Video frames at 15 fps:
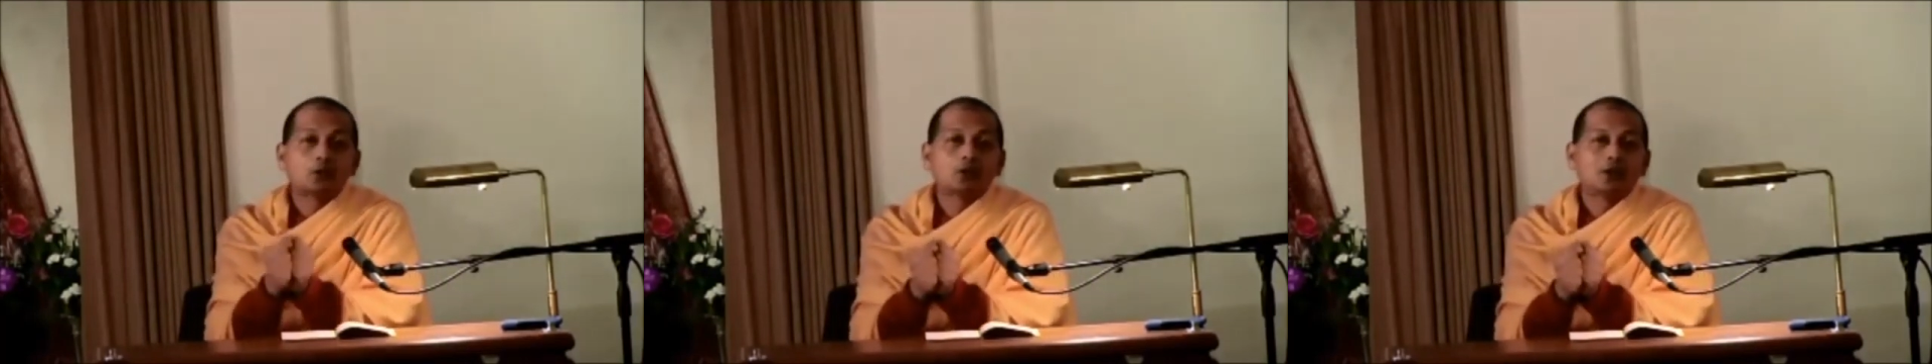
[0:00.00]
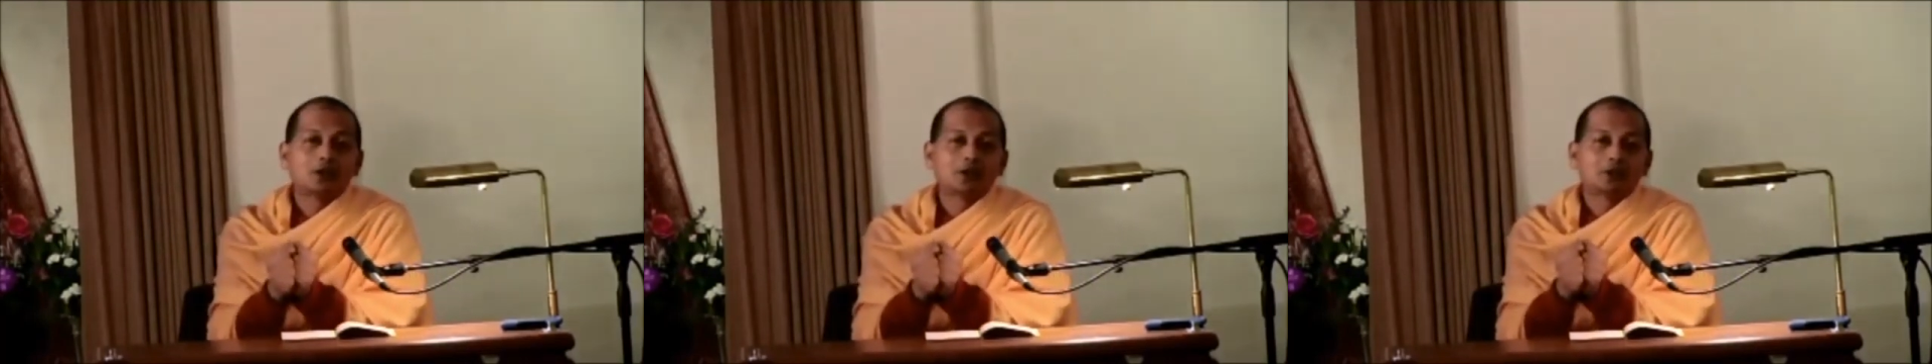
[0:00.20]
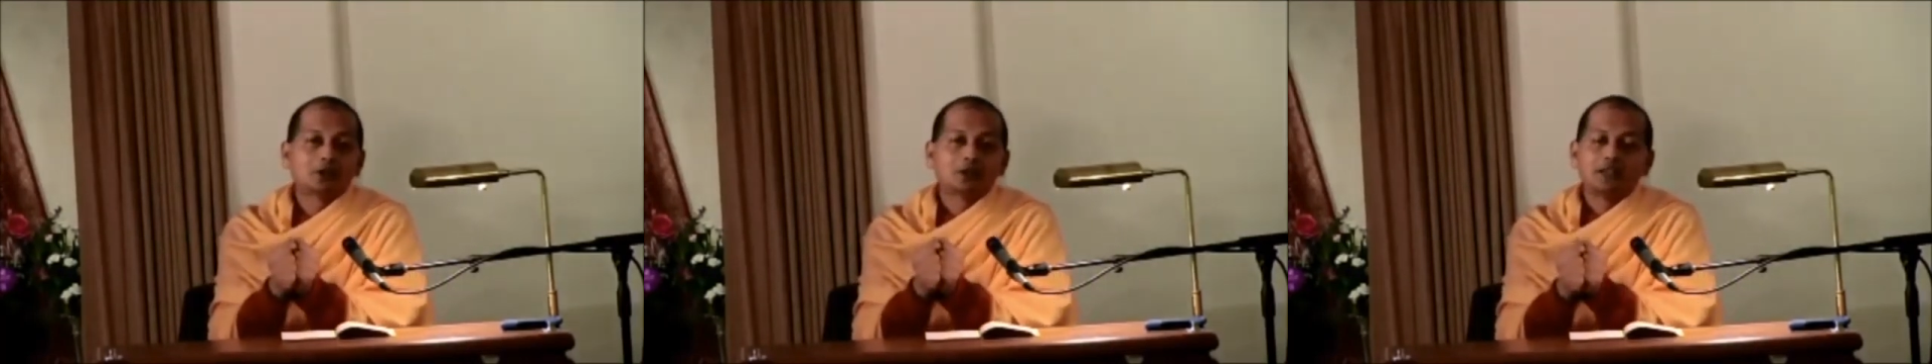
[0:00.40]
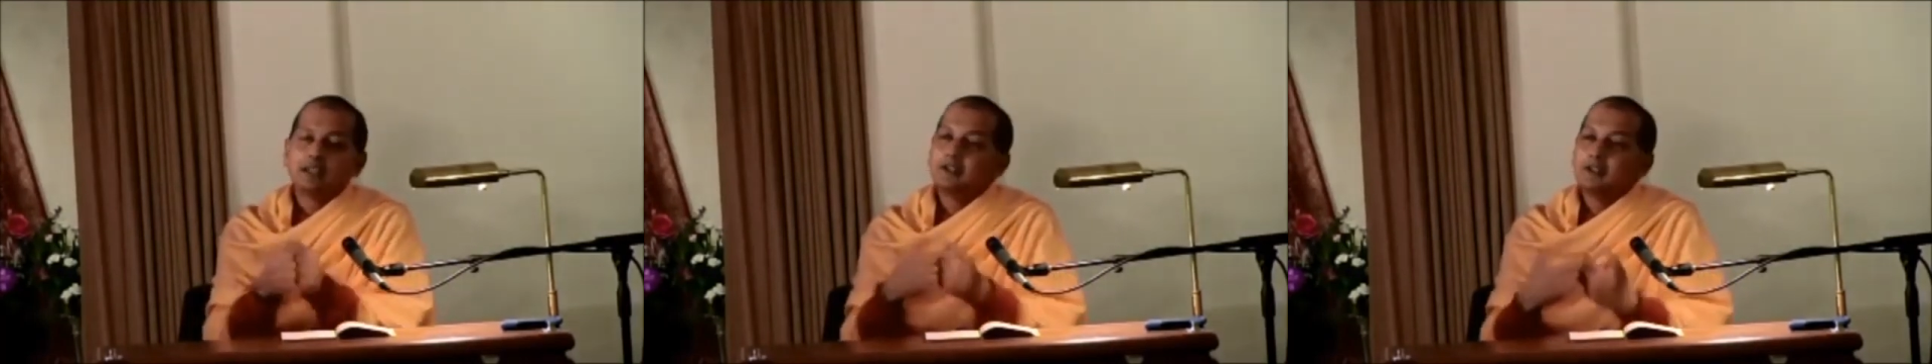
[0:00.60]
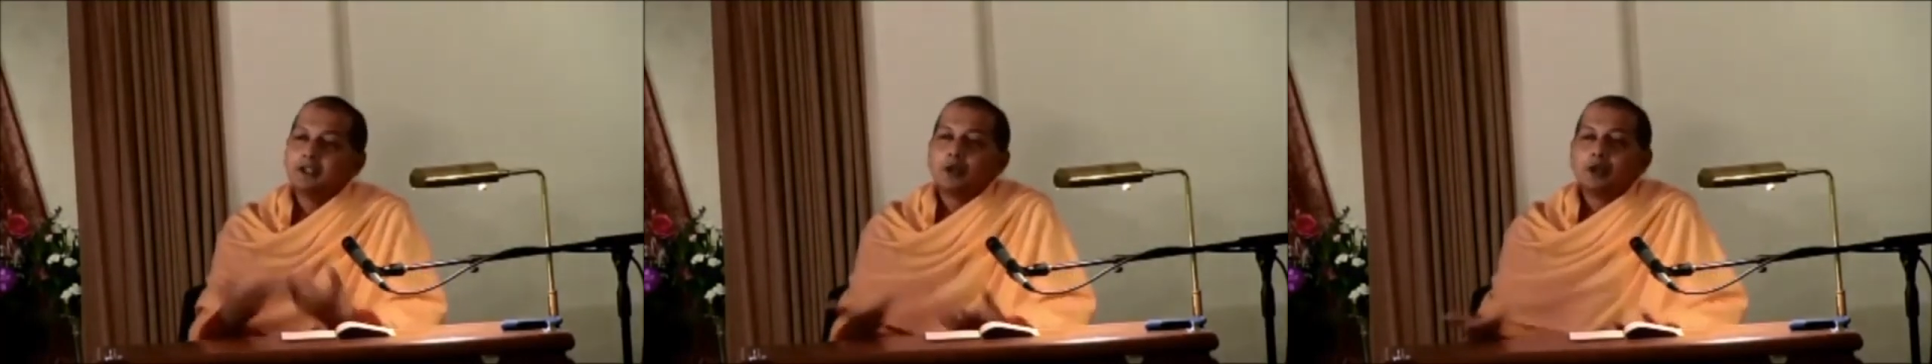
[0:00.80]
hold on to.
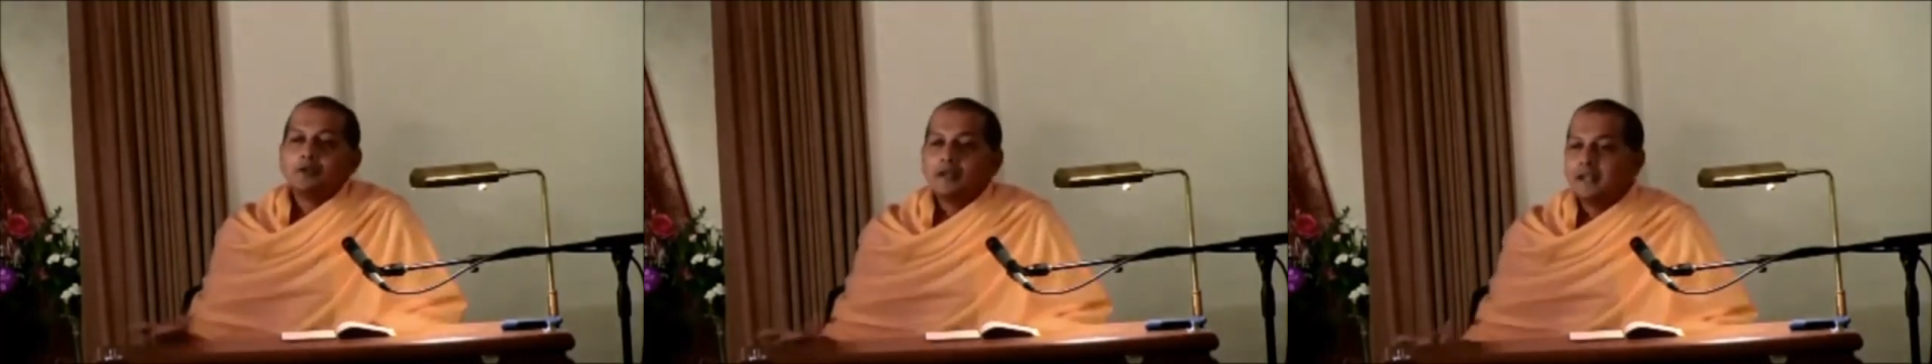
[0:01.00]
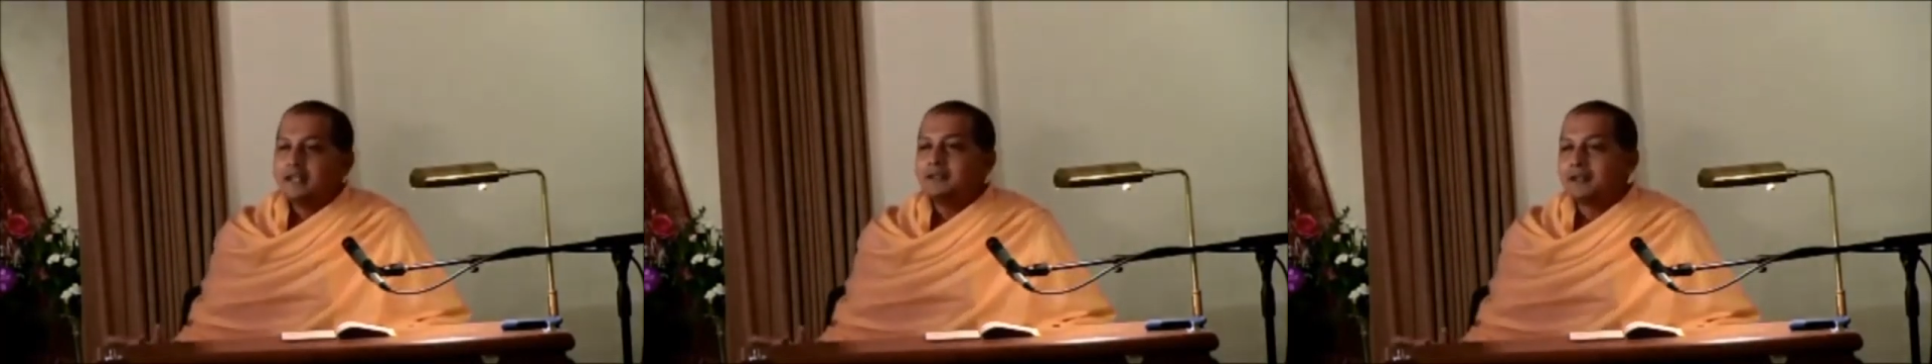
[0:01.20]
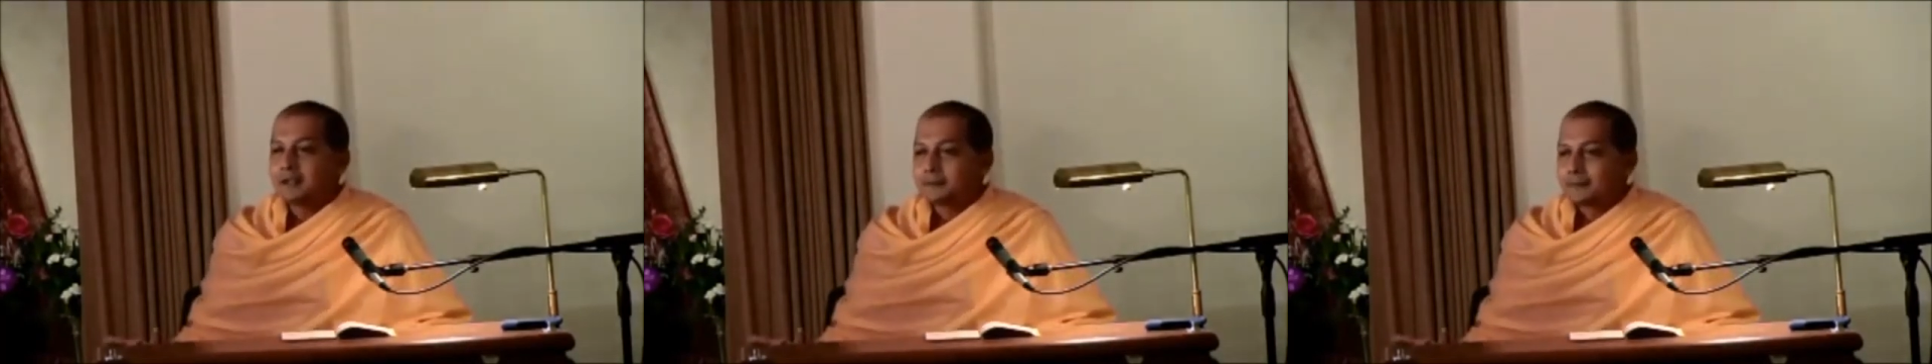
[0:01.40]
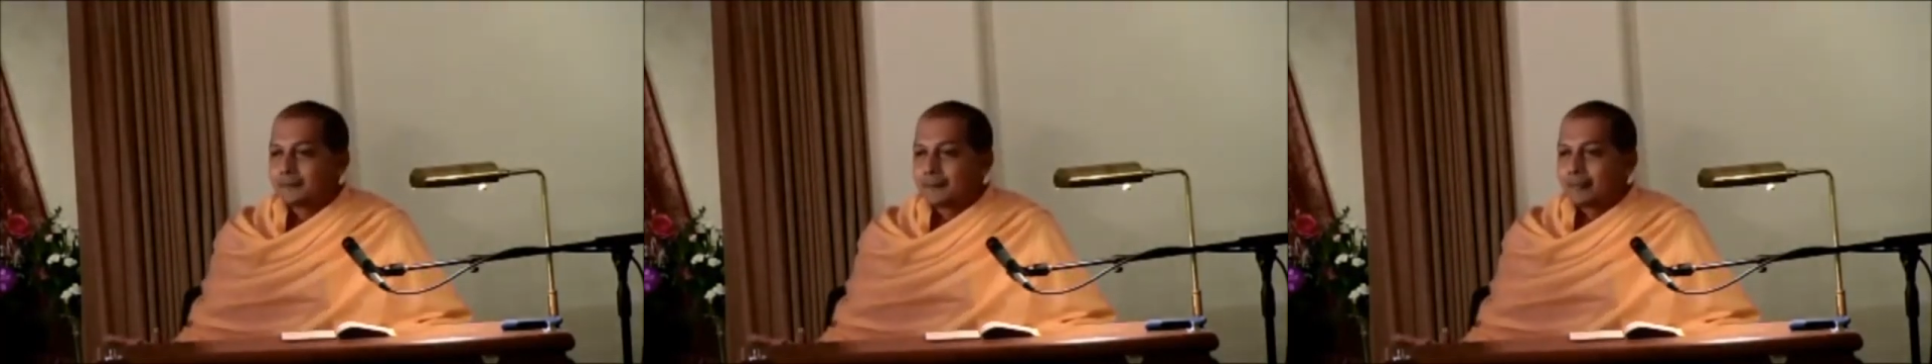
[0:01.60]
It will go away anyway.